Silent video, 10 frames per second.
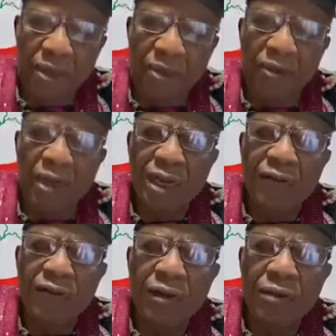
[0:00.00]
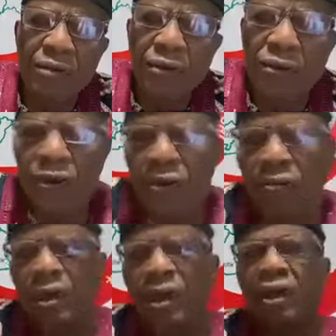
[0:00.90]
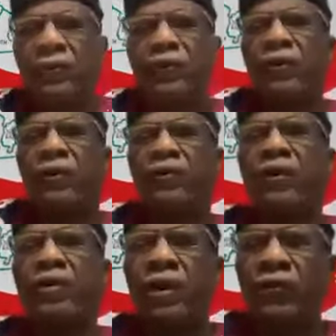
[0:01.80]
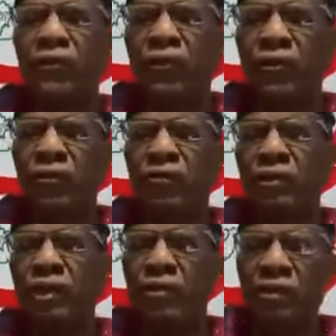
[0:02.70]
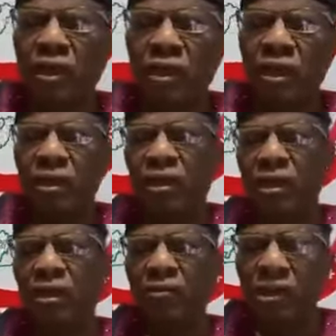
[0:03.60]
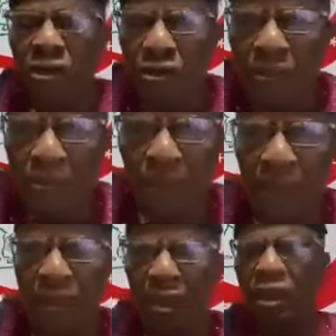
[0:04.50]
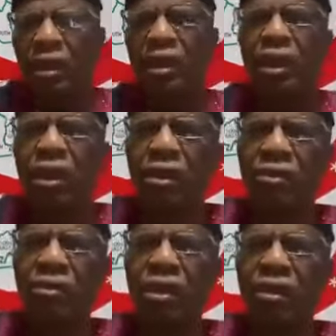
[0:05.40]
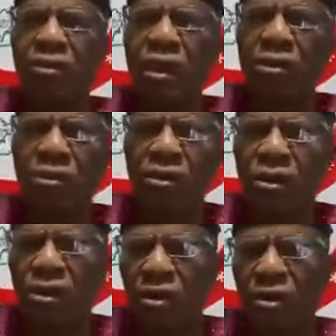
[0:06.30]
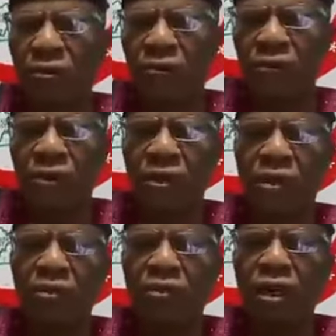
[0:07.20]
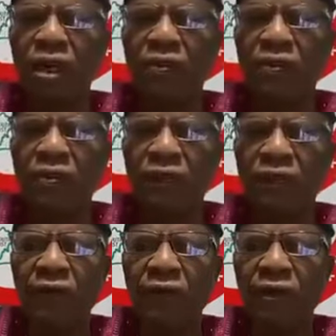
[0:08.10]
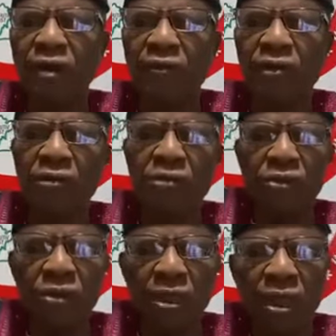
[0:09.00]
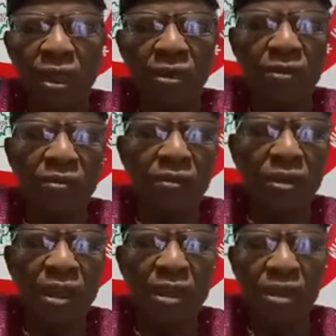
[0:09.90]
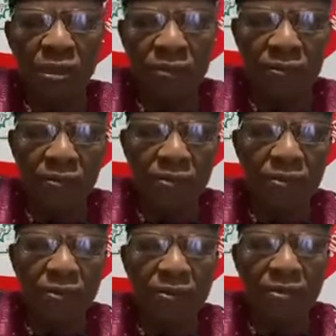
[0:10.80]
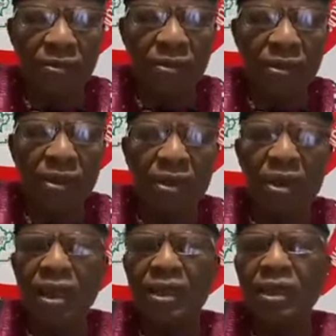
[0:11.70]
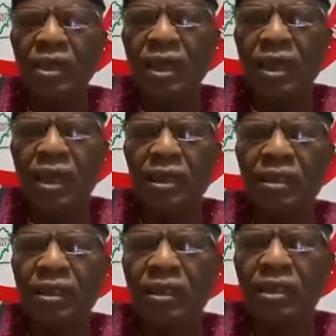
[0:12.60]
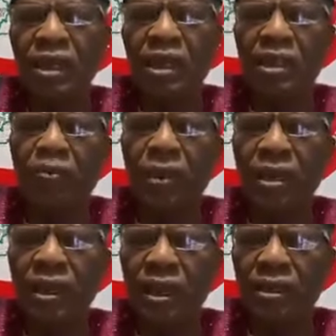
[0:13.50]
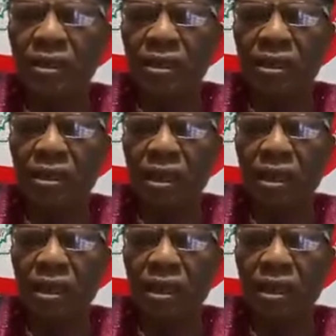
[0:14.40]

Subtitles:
We have come to, on behalf of our forum, Southern Nigeria, Middle Belt, and Northern minorities, we have come to tell you that Nigeria has since expired since